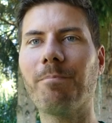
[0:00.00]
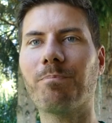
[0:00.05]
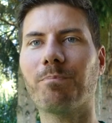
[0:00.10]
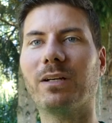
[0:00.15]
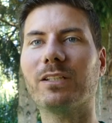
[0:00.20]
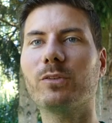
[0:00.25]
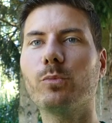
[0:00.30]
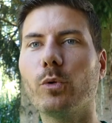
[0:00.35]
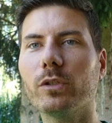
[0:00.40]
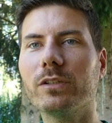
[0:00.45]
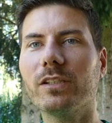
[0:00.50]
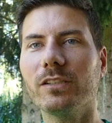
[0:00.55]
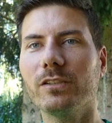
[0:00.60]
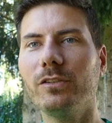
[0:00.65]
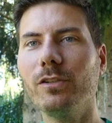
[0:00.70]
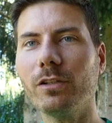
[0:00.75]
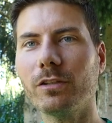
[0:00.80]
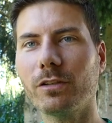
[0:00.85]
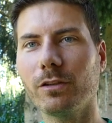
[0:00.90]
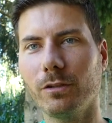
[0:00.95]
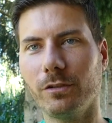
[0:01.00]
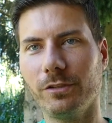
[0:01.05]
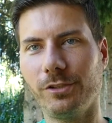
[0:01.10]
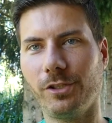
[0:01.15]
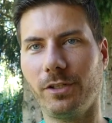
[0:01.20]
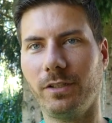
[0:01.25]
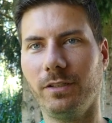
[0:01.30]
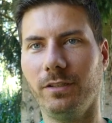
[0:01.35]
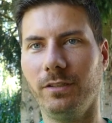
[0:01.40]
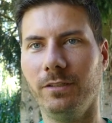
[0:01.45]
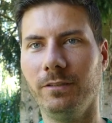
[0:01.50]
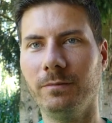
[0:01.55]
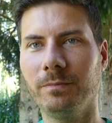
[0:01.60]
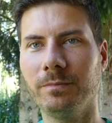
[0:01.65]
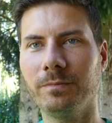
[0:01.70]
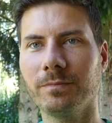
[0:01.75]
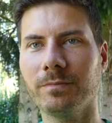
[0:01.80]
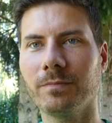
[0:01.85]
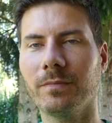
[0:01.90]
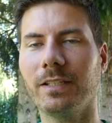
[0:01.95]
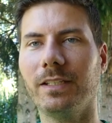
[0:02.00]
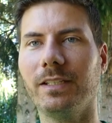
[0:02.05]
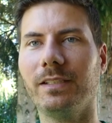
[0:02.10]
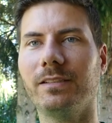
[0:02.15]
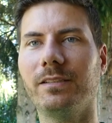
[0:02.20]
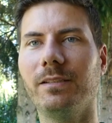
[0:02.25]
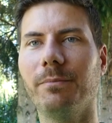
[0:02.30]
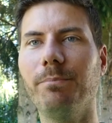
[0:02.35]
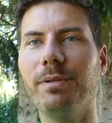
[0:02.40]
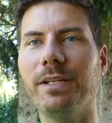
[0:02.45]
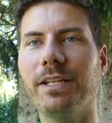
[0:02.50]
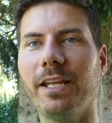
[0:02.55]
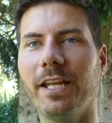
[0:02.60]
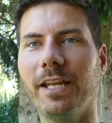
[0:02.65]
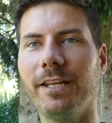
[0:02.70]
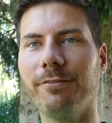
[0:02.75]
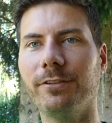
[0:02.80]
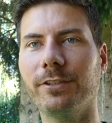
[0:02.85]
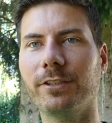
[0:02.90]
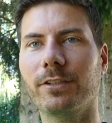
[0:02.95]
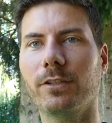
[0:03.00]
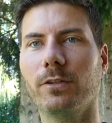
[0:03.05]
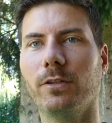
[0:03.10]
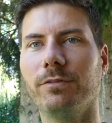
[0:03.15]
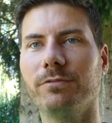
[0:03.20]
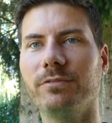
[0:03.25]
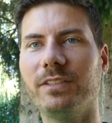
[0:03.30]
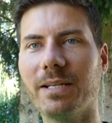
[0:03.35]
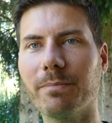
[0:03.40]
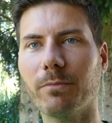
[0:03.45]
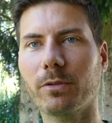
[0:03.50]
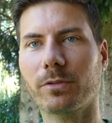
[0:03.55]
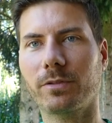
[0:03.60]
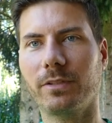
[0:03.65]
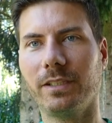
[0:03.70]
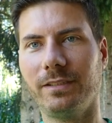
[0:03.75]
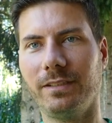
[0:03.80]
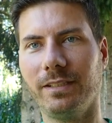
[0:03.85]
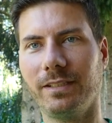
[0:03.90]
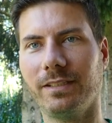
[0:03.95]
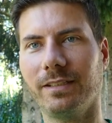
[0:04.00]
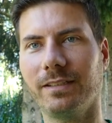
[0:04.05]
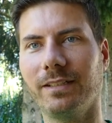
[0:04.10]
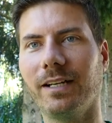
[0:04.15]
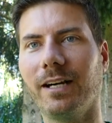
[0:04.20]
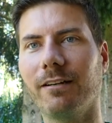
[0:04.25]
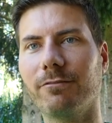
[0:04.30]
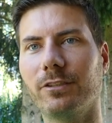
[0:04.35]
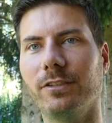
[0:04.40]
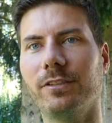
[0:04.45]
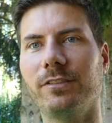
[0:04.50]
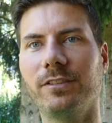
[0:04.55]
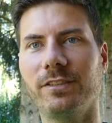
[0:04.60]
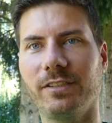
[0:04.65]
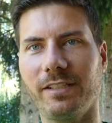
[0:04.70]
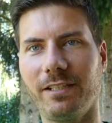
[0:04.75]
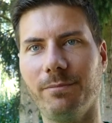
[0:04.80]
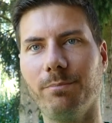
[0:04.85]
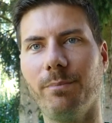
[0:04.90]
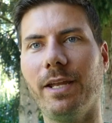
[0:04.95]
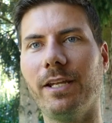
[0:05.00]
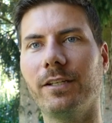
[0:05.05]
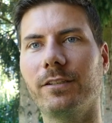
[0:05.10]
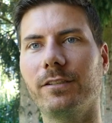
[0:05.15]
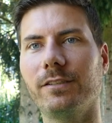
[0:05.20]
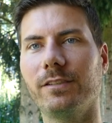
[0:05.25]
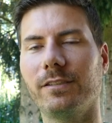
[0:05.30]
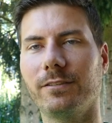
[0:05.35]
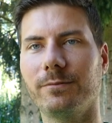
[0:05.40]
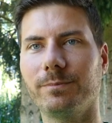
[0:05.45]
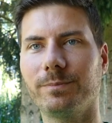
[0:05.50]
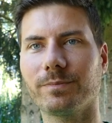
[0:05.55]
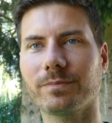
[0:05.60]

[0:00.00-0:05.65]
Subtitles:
But what is not logical is the behavior of democratic governors and mayors,